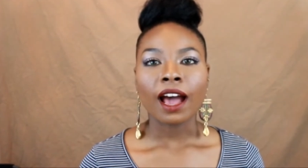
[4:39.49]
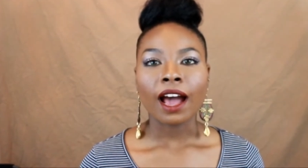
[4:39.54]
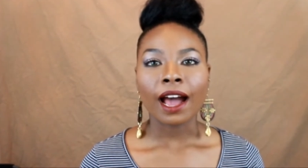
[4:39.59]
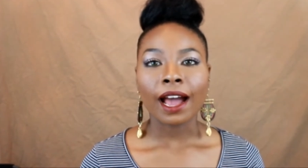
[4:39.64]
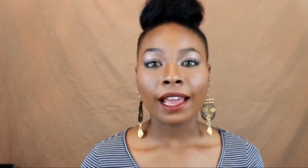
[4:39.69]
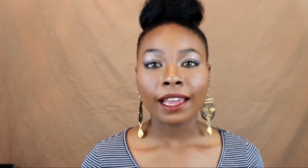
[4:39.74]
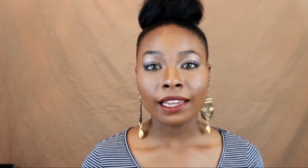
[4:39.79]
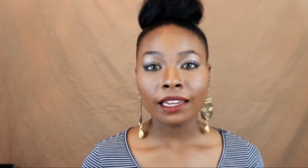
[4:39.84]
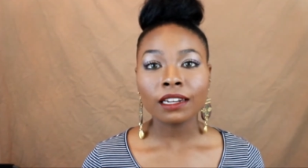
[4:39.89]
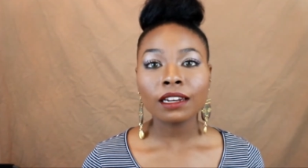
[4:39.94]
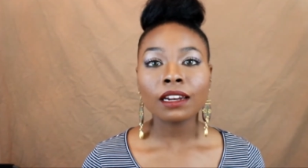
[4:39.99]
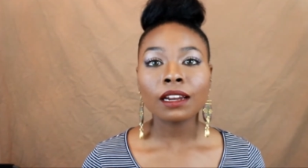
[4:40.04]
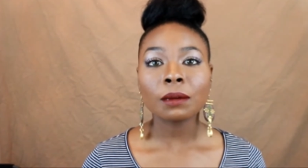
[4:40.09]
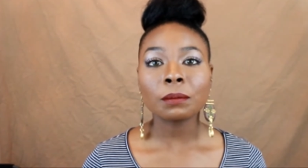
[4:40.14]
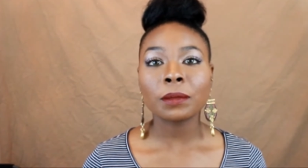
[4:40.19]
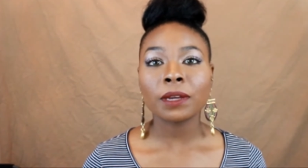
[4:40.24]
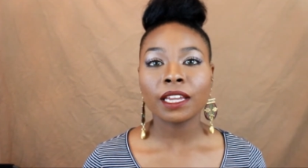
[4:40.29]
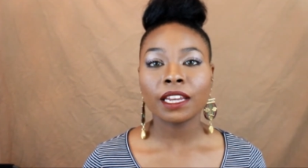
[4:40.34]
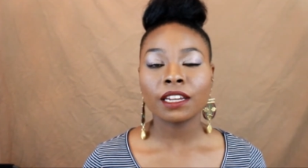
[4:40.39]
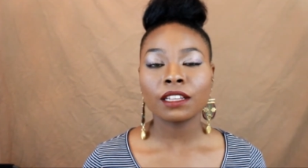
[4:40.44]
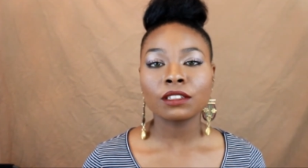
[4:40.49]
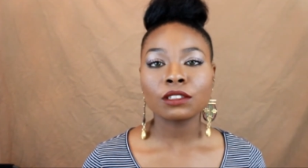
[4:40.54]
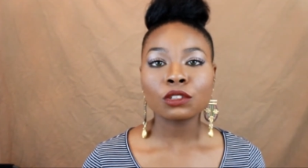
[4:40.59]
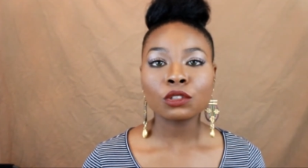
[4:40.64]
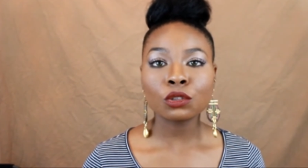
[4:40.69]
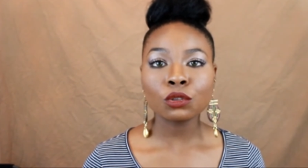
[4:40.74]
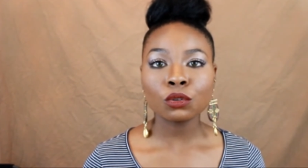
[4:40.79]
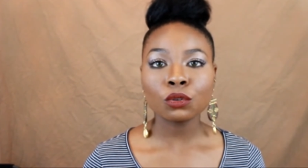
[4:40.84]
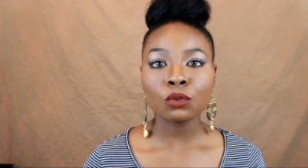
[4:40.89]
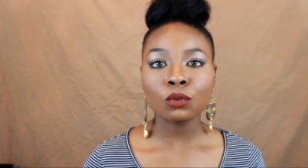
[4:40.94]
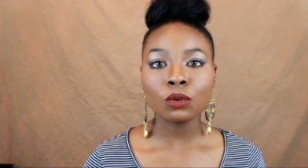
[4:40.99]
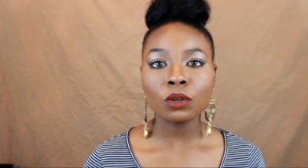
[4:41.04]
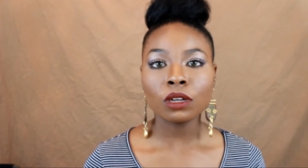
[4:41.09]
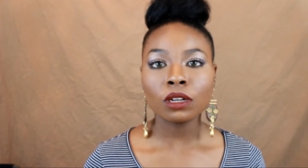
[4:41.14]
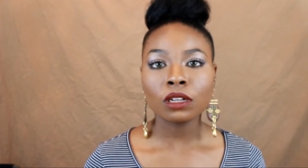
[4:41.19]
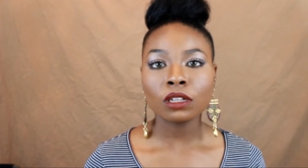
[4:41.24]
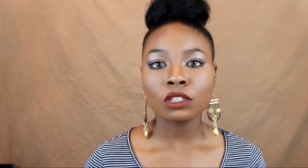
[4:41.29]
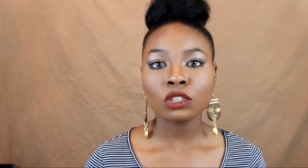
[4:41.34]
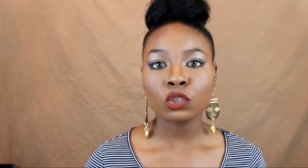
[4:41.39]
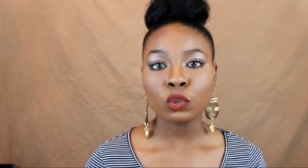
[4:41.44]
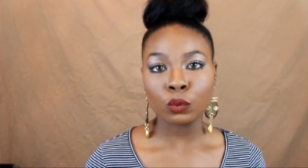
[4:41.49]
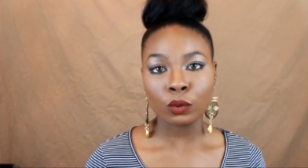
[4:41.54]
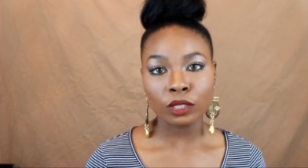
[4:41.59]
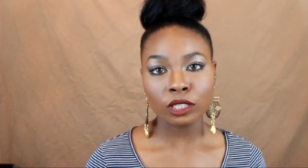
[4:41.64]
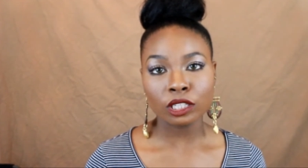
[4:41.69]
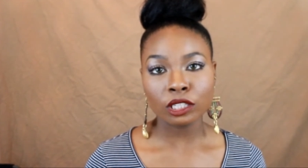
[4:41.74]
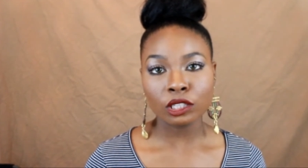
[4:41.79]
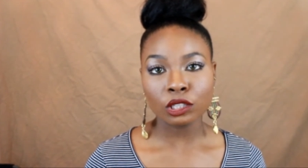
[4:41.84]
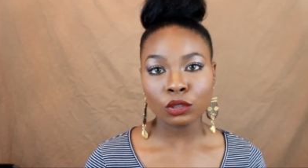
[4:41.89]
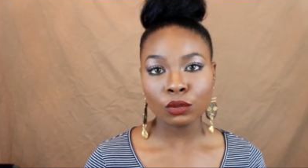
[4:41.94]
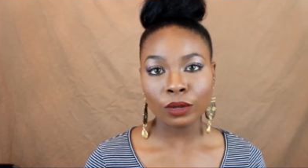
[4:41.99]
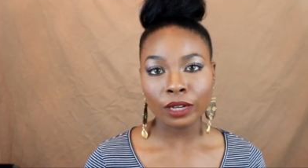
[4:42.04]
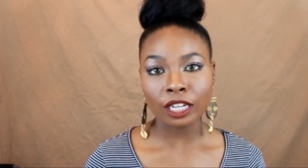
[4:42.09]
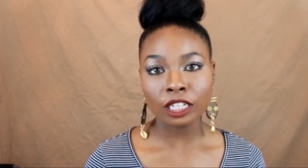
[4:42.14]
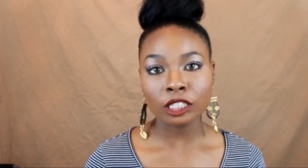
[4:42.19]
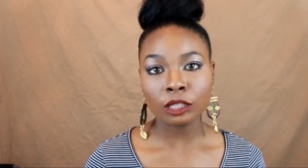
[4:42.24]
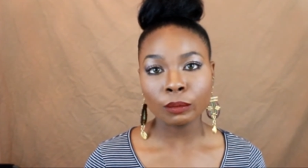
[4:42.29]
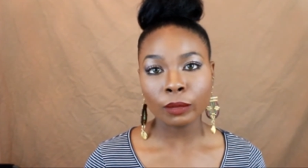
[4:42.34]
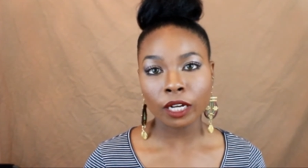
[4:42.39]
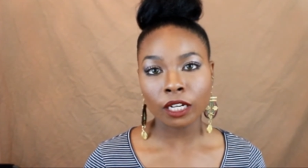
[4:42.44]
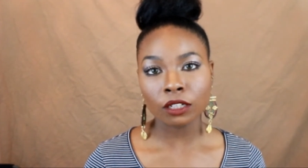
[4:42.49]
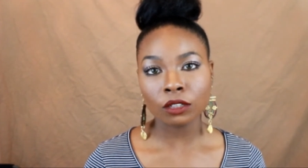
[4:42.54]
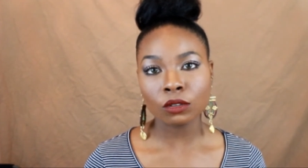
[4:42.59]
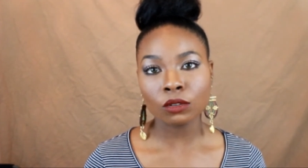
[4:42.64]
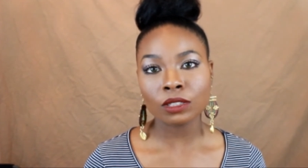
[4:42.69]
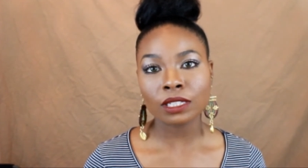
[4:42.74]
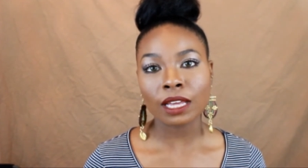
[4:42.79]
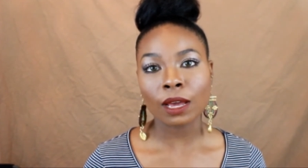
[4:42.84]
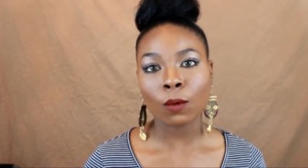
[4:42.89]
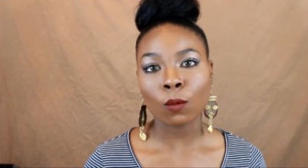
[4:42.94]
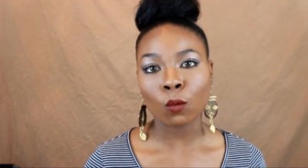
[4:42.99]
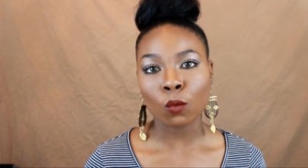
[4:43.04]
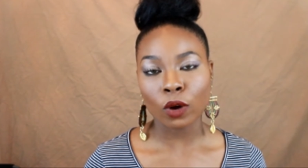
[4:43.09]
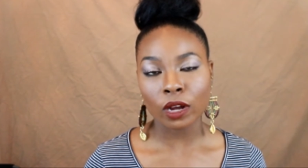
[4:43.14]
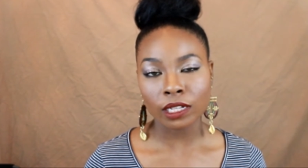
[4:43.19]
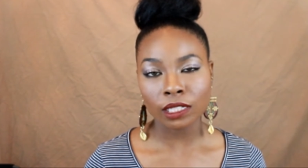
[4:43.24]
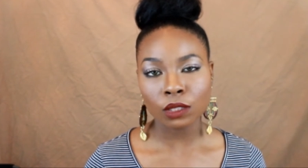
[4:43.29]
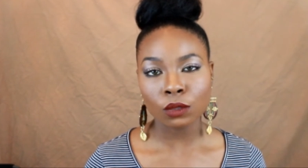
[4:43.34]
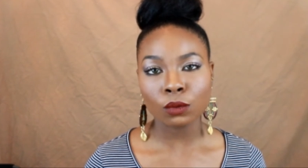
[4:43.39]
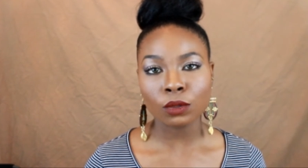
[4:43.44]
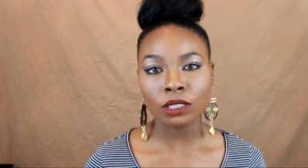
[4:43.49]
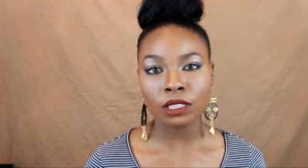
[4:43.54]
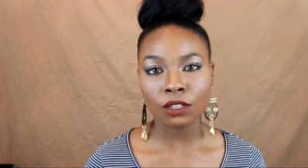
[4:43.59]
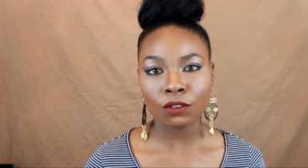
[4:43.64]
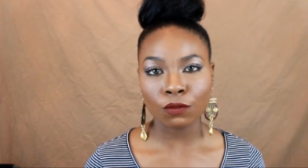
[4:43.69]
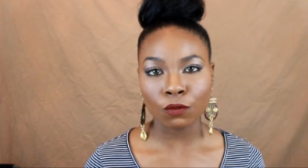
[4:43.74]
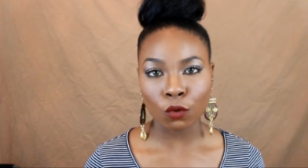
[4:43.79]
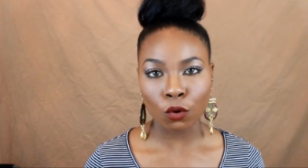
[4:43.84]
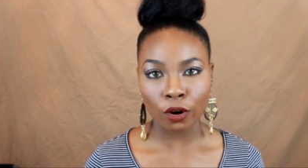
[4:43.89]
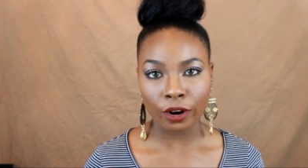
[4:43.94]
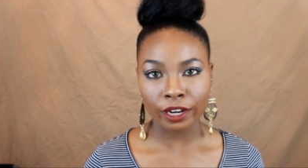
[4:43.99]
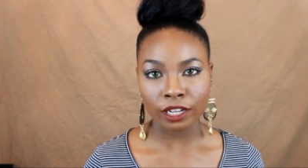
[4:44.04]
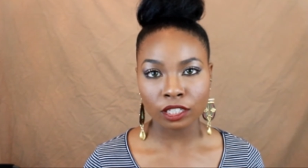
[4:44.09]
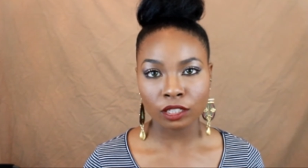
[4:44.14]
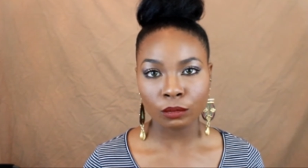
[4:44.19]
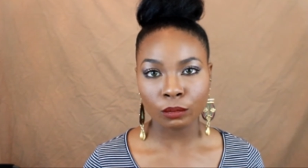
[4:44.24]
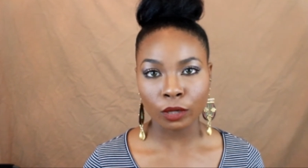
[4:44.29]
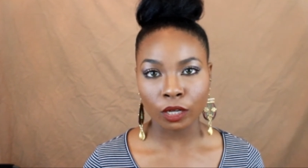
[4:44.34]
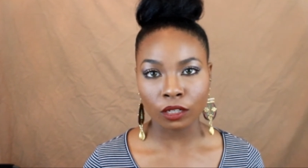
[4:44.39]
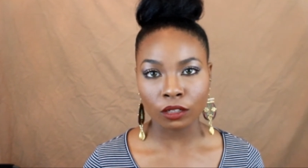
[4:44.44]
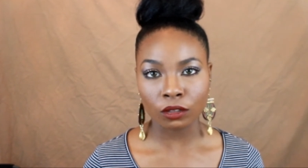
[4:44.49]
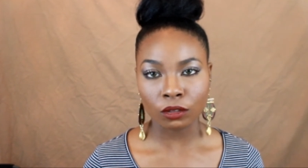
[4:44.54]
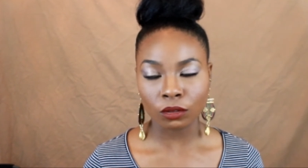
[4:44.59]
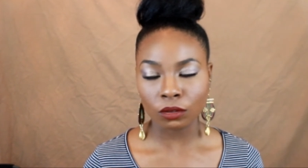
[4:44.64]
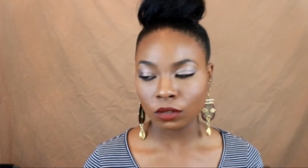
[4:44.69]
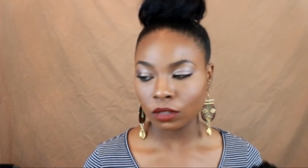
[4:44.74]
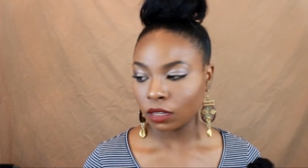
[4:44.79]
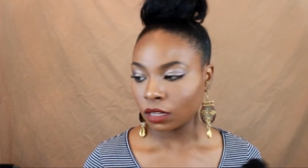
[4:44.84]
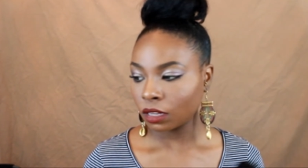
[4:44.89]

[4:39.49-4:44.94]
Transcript: I ended up getting two twenty-two inch bundles and one twenty-four inch bundle.